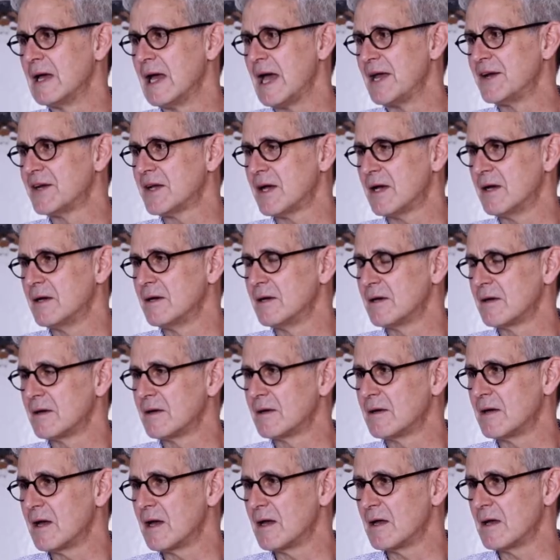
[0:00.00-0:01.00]
And
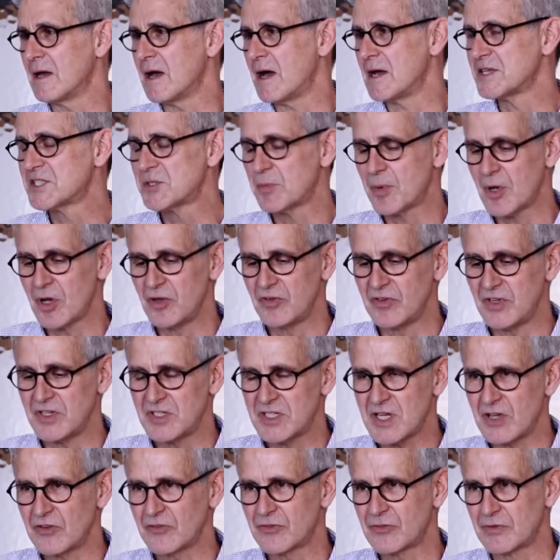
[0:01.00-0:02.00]
I suppose
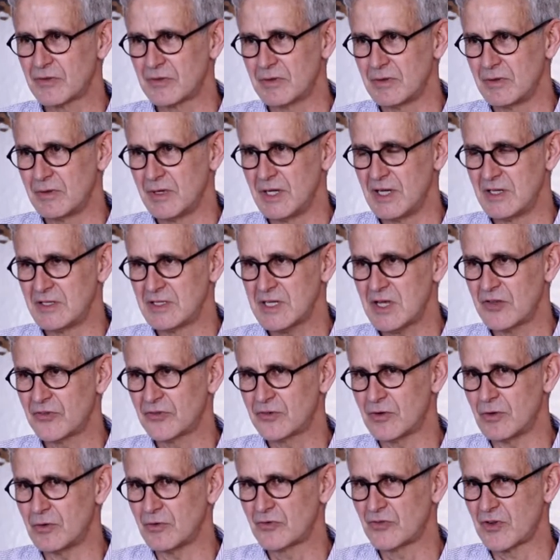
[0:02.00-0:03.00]
it does
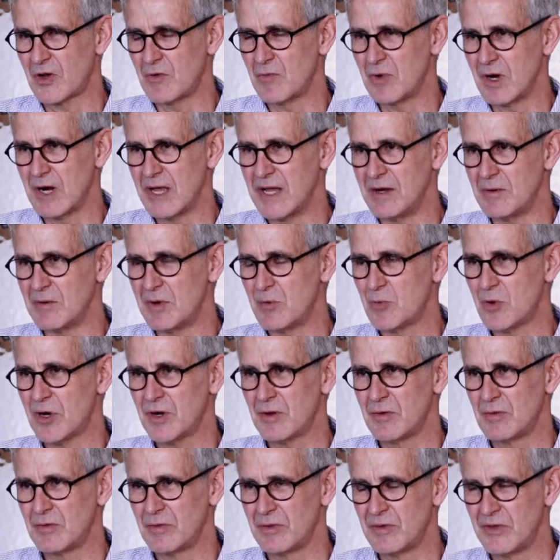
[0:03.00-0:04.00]
also relate, I mean,
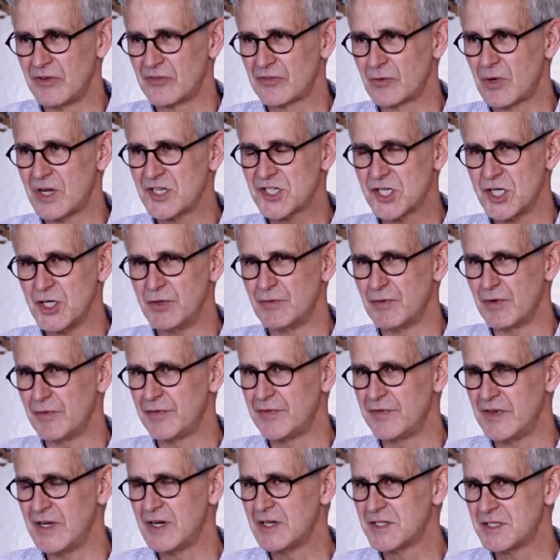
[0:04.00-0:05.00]
what this question of
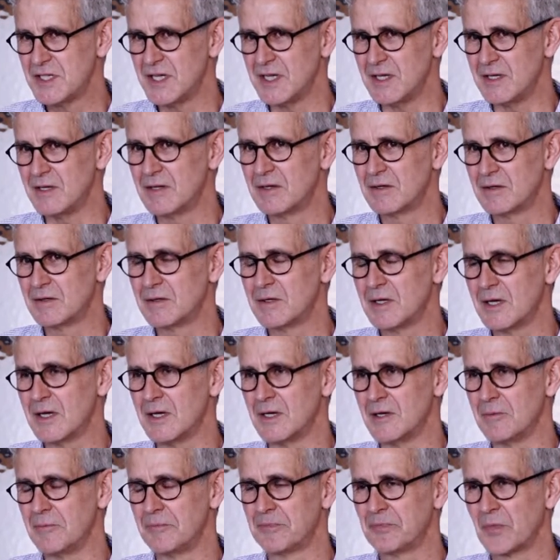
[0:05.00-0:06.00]
affinity,
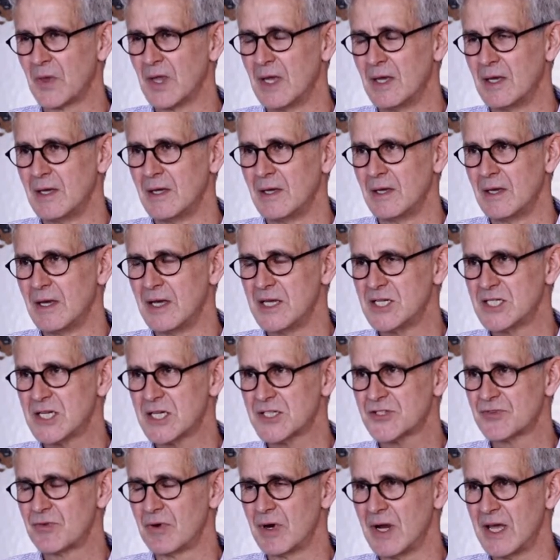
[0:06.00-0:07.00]
it
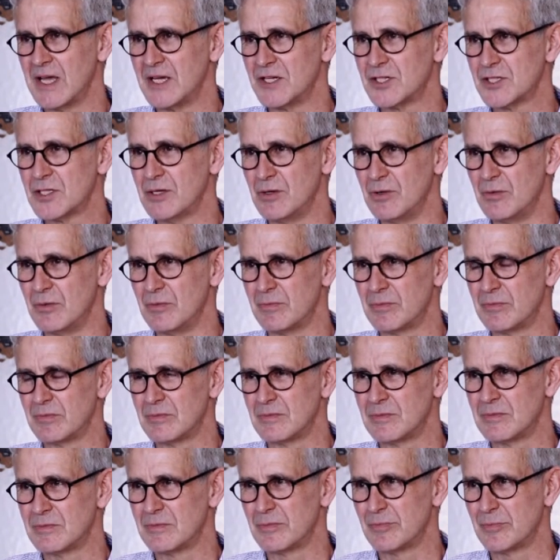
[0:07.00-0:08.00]
does relate to
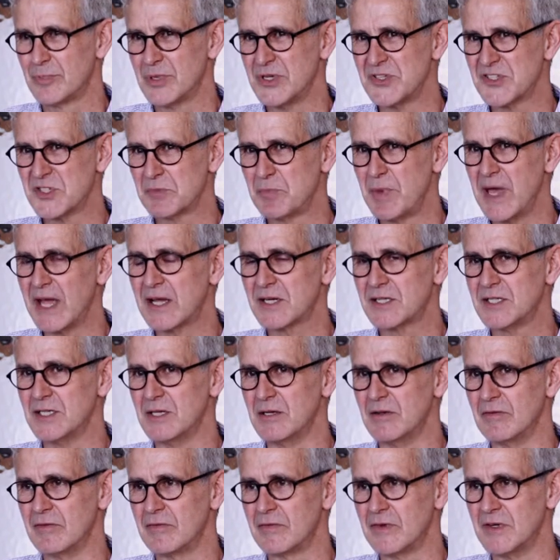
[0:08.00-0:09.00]

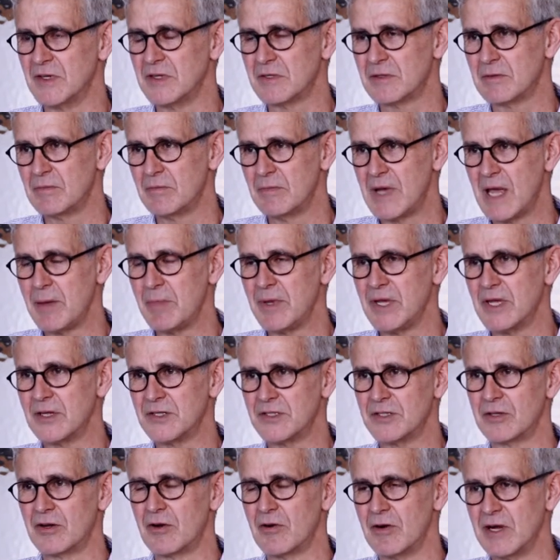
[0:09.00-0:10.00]
perspective and maybe
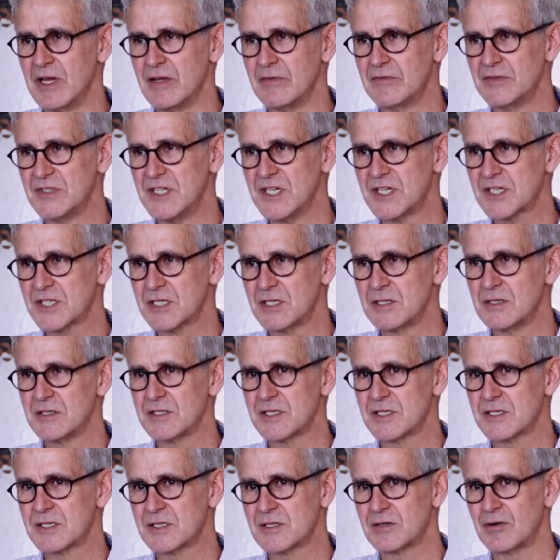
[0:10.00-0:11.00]
a degree of
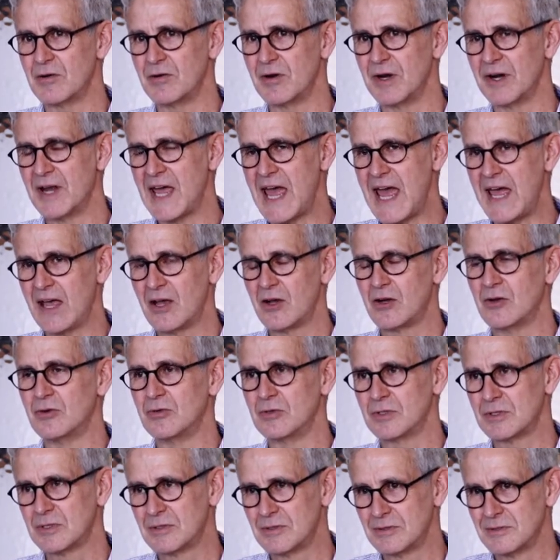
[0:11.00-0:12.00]
distance or an
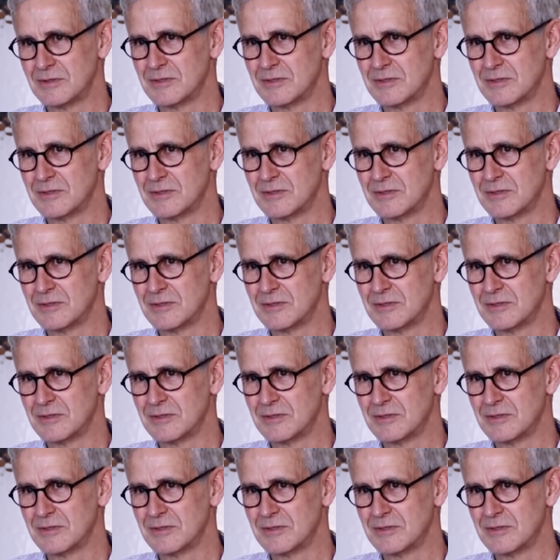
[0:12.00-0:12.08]
angled